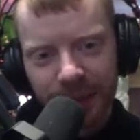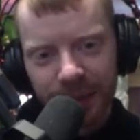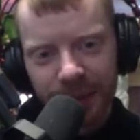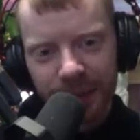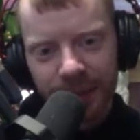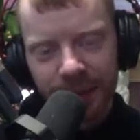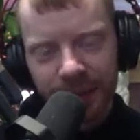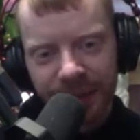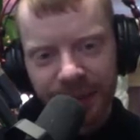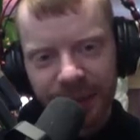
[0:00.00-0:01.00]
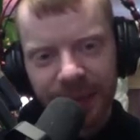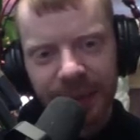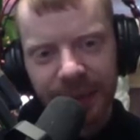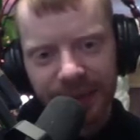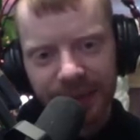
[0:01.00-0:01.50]

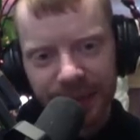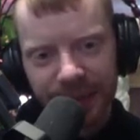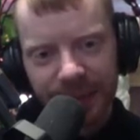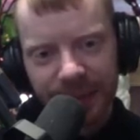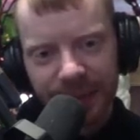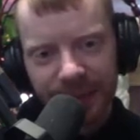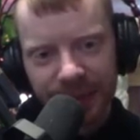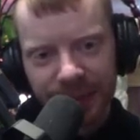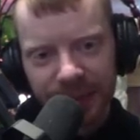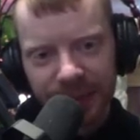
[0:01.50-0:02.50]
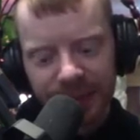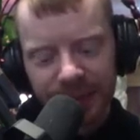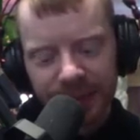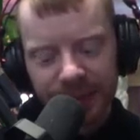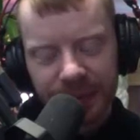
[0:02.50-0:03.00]

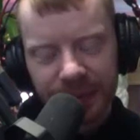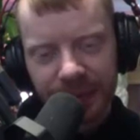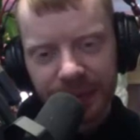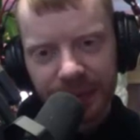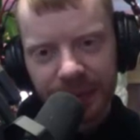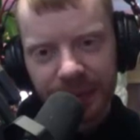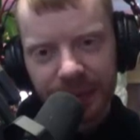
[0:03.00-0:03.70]
The person shown says nothing.